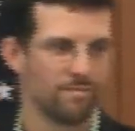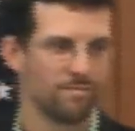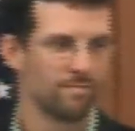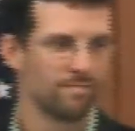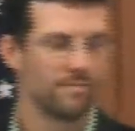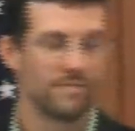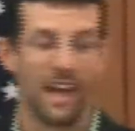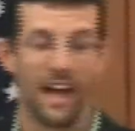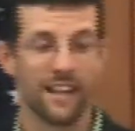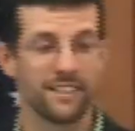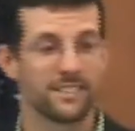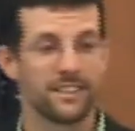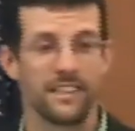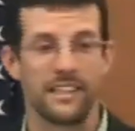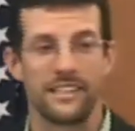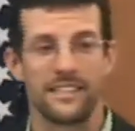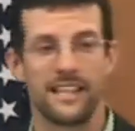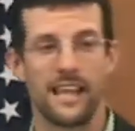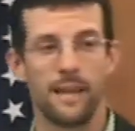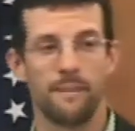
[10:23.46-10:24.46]
Not to the
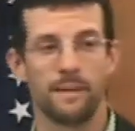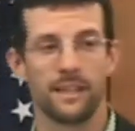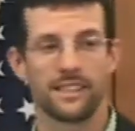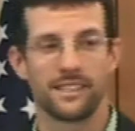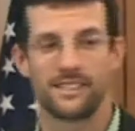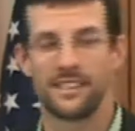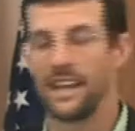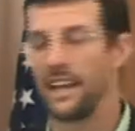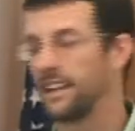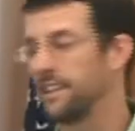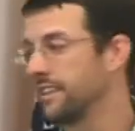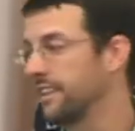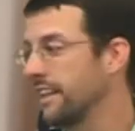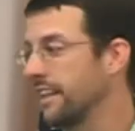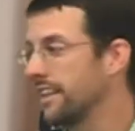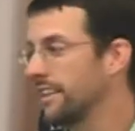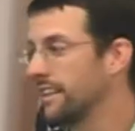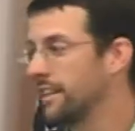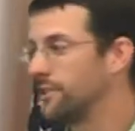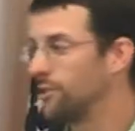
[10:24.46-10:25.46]
same extent
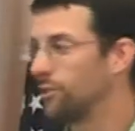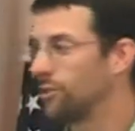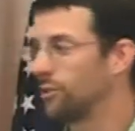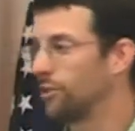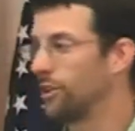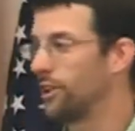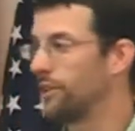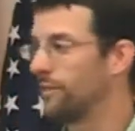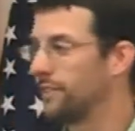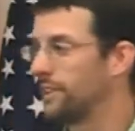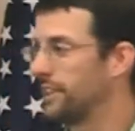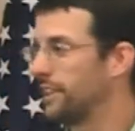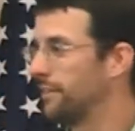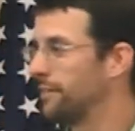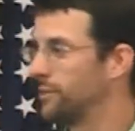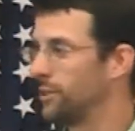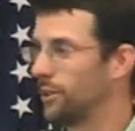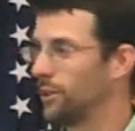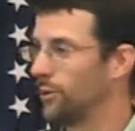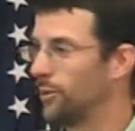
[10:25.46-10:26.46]
that you could if you lived
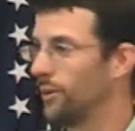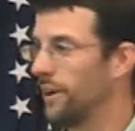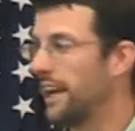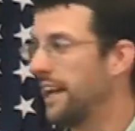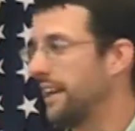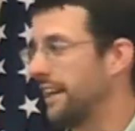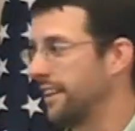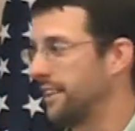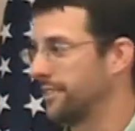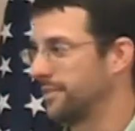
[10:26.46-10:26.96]
till you were 80.